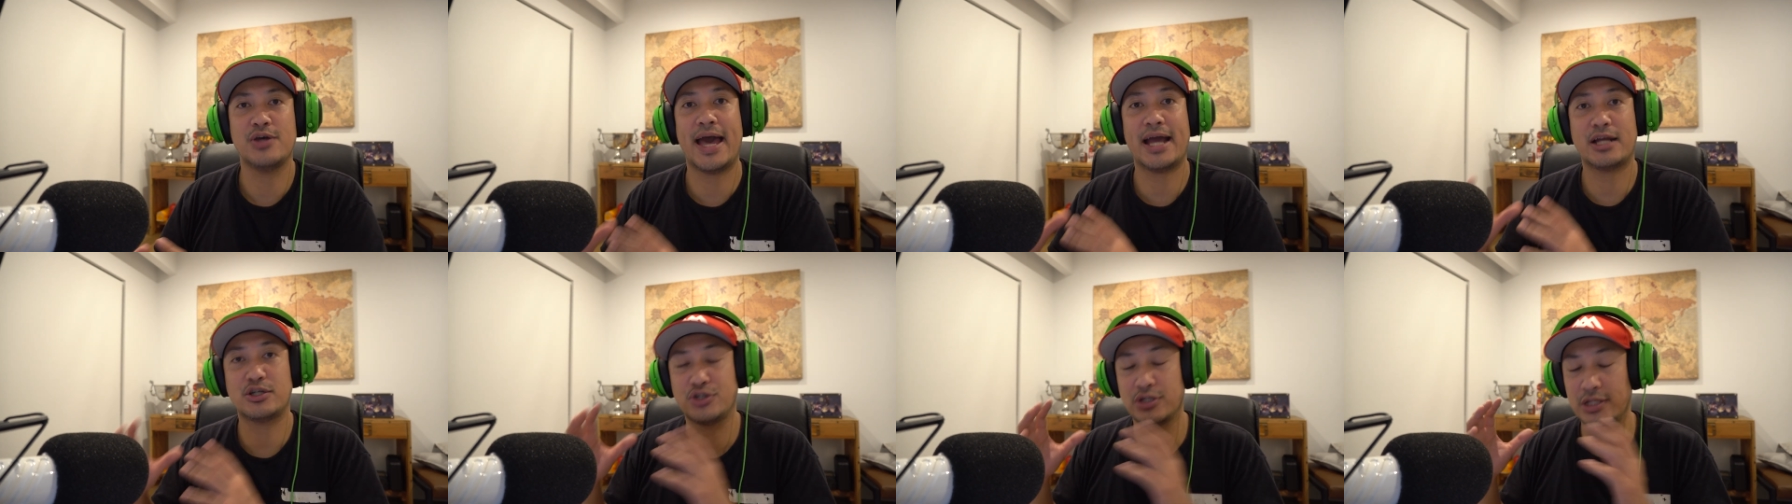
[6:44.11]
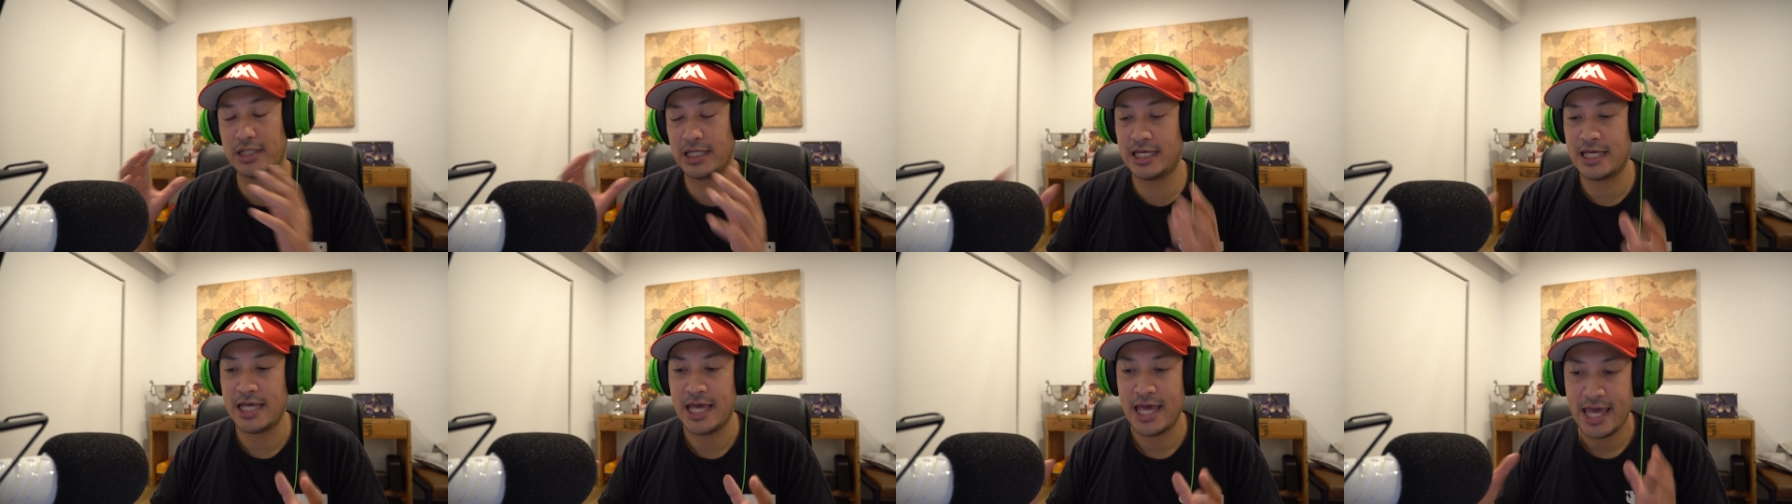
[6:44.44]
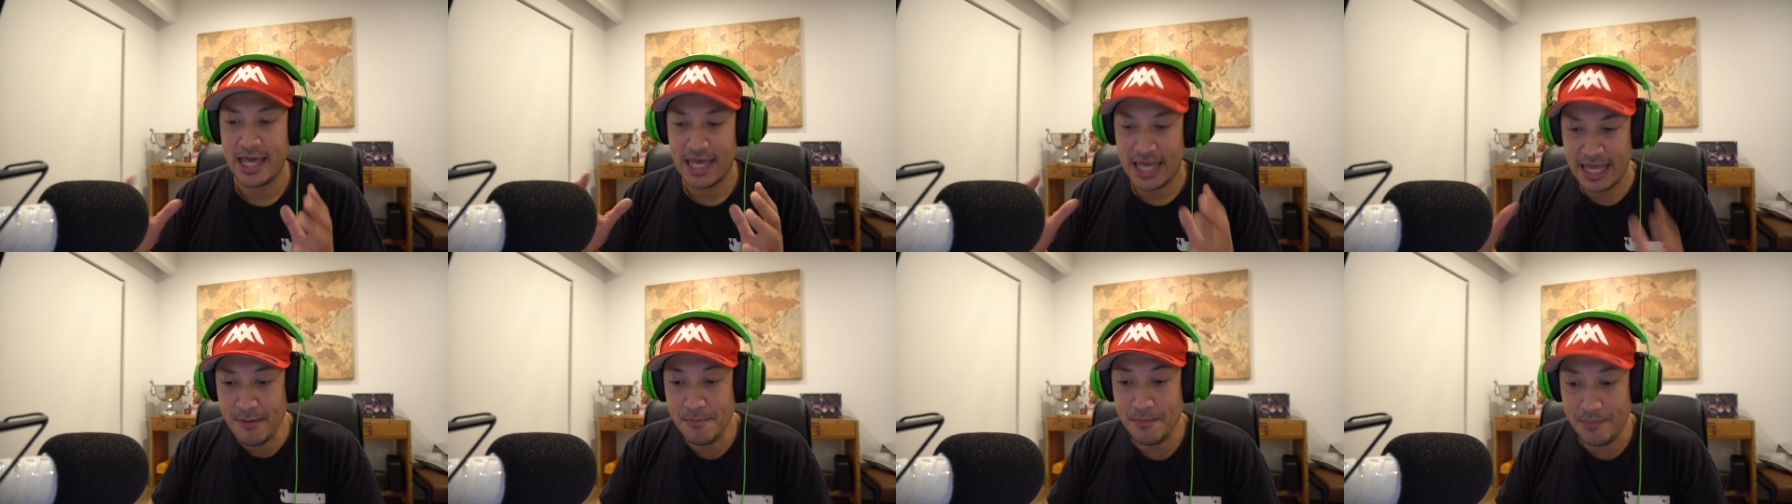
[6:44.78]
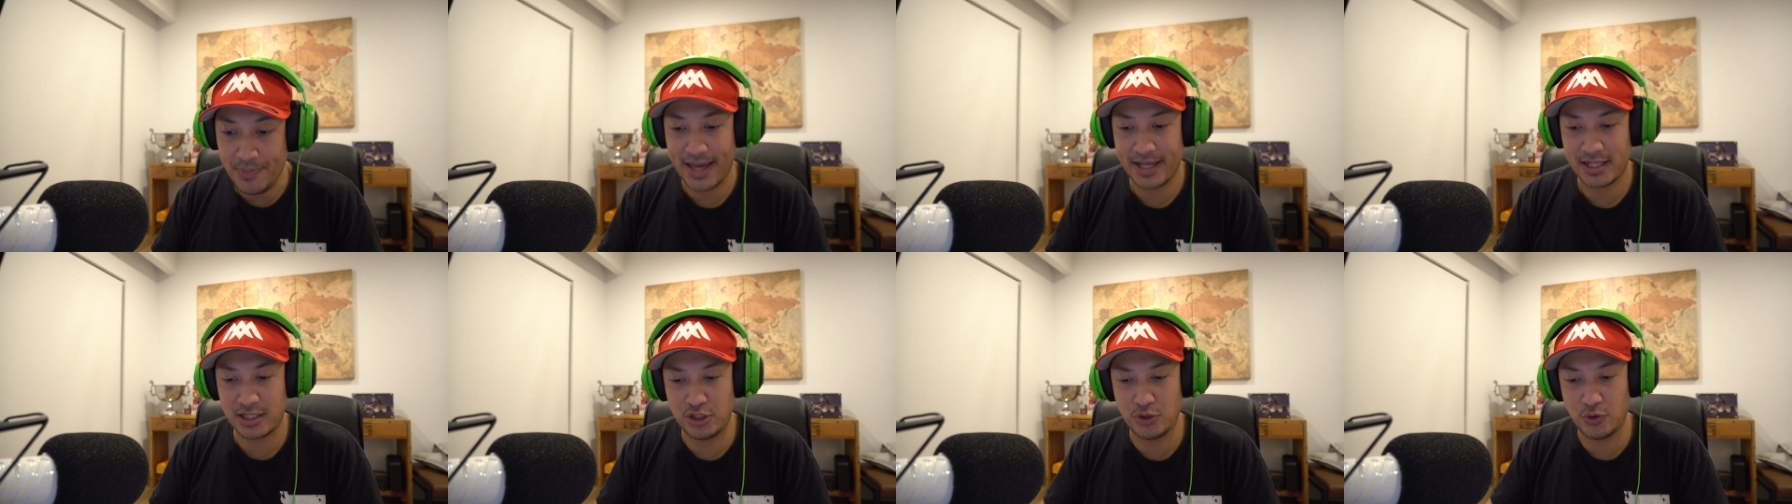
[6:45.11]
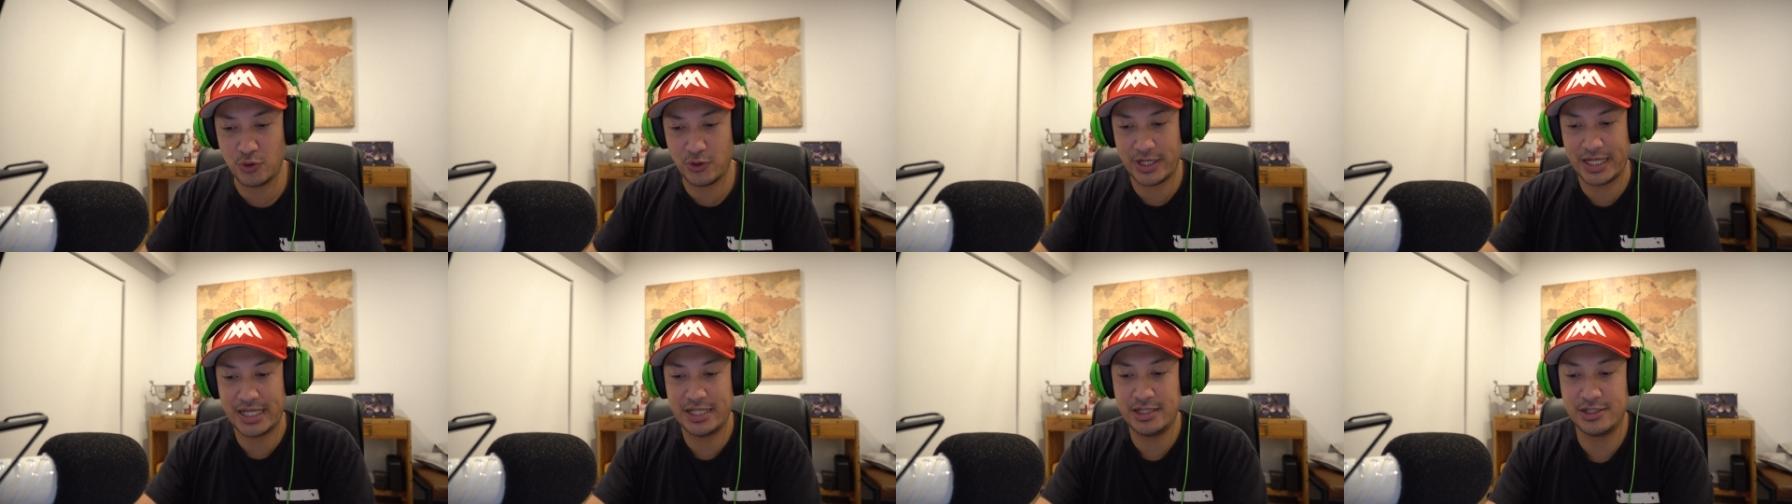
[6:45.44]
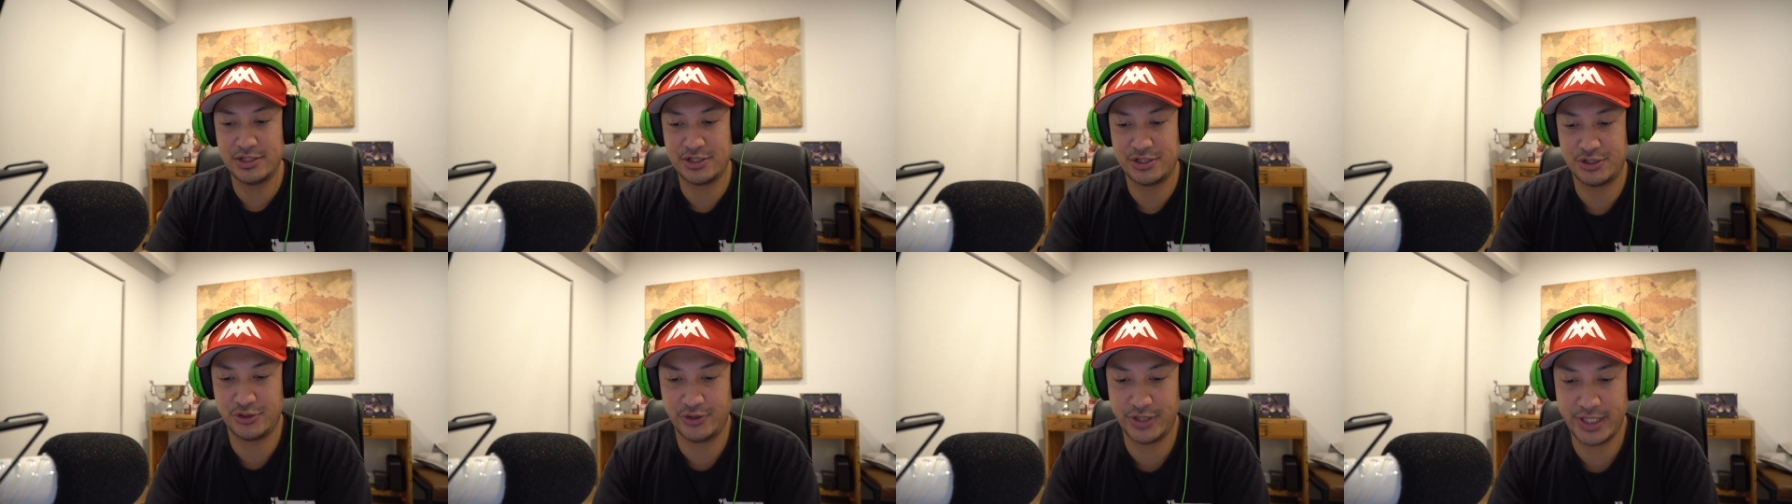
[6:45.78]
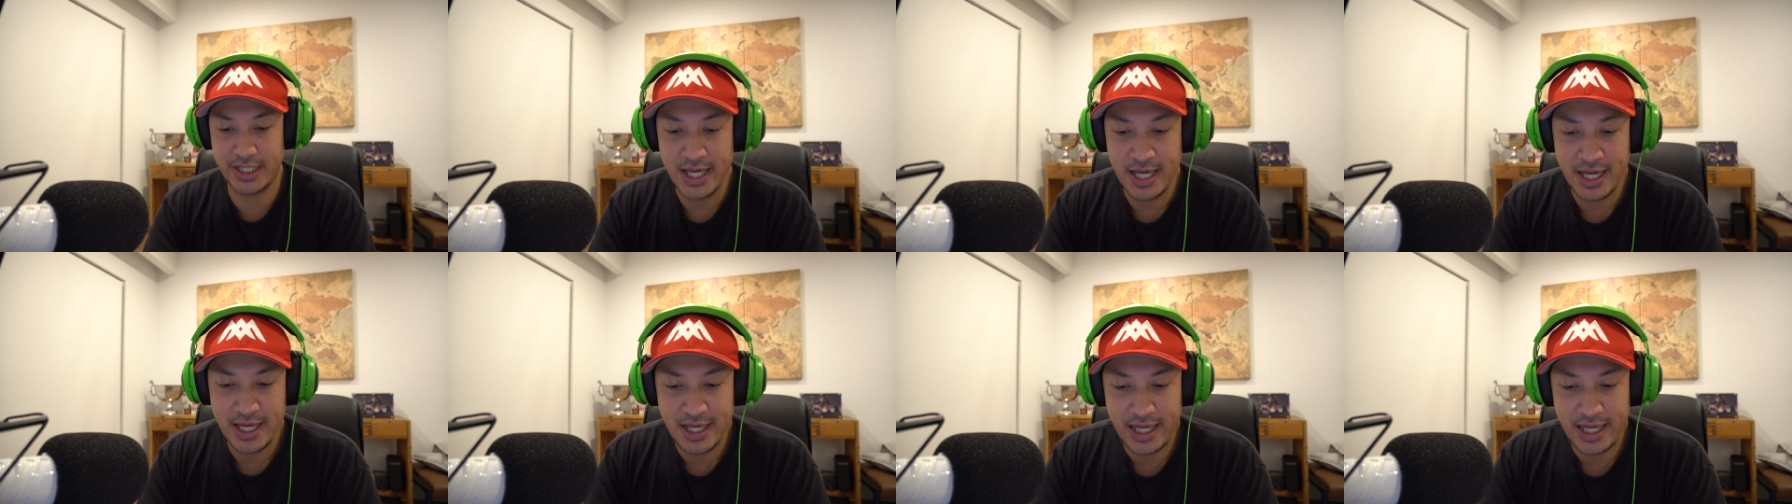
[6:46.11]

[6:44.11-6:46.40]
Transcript: actually impact your industry.